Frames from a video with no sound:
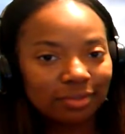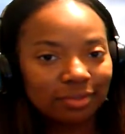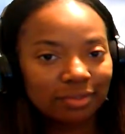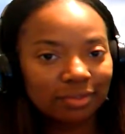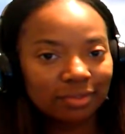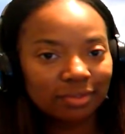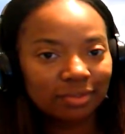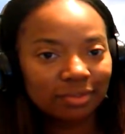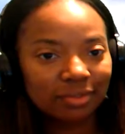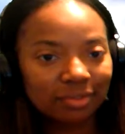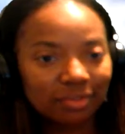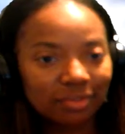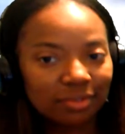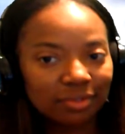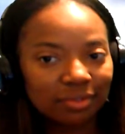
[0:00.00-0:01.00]

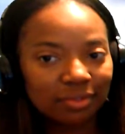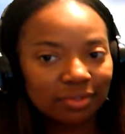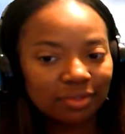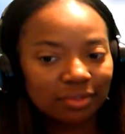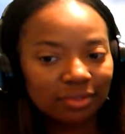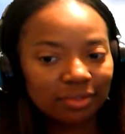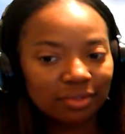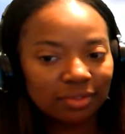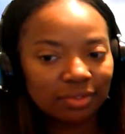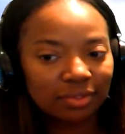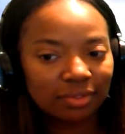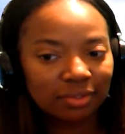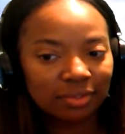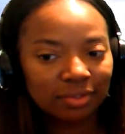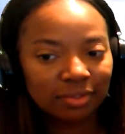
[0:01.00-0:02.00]

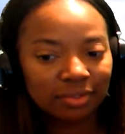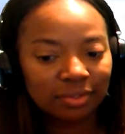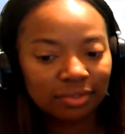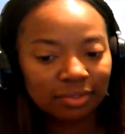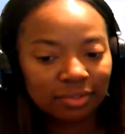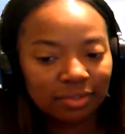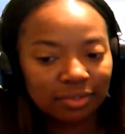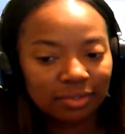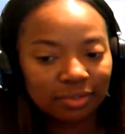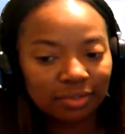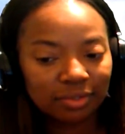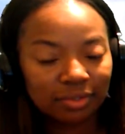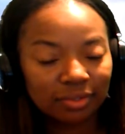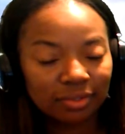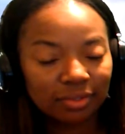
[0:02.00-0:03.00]

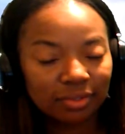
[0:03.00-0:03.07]
(silent)